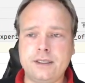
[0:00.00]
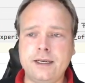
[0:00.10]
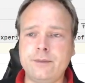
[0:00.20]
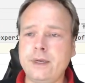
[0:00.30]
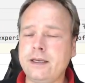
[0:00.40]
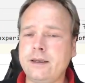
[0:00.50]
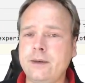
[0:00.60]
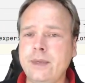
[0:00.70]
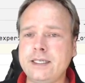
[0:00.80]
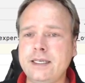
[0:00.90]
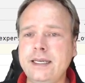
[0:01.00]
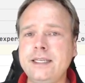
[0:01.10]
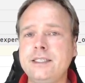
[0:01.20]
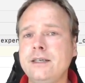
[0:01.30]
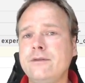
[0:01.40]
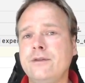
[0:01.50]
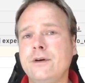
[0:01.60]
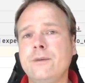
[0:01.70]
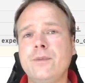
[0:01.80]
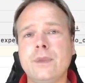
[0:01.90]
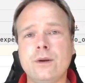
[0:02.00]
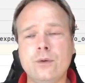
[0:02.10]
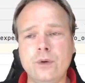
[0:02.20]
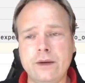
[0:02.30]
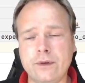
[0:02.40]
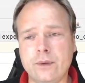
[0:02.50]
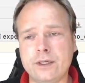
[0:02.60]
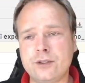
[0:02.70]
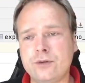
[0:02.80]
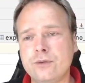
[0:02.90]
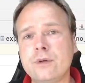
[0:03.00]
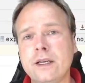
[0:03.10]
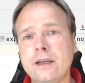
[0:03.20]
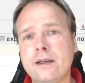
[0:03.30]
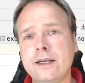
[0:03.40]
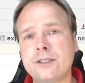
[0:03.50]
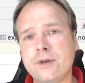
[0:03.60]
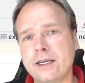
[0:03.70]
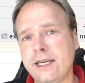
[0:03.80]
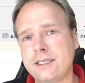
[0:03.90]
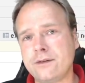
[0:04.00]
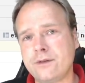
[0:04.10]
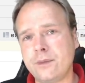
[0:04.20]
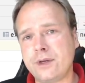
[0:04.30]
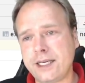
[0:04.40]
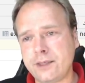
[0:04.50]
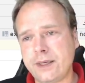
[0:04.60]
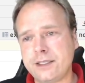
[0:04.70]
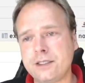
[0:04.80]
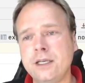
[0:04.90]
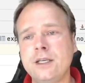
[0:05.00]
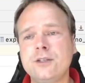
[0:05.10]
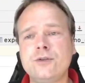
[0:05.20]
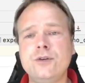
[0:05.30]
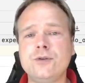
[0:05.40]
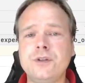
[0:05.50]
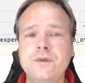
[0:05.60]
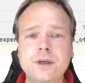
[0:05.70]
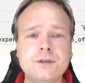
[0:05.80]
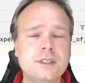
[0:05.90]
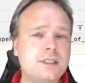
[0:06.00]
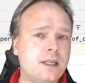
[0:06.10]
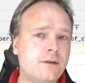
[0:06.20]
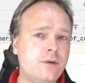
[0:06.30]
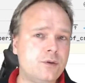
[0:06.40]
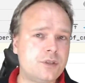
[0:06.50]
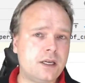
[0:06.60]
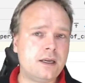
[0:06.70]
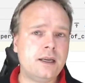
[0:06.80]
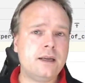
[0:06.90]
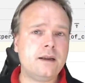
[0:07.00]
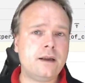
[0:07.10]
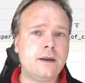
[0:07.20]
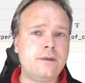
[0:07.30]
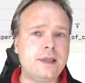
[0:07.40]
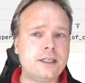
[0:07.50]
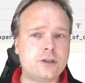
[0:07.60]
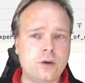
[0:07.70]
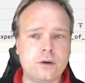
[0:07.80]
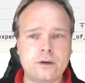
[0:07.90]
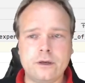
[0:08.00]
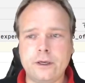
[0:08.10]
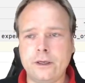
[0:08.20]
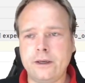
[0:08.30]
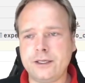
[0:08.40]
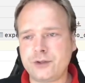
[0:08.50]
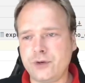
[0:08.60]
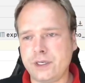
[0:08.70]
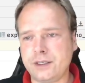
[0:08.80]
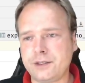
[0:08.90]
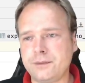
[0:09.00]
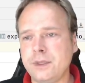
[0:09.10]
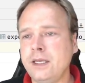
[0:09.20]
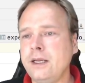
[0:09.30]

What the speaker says: Then it makes it easier for whoever wants to extract data from your database to use the views instead of using these long SQLs.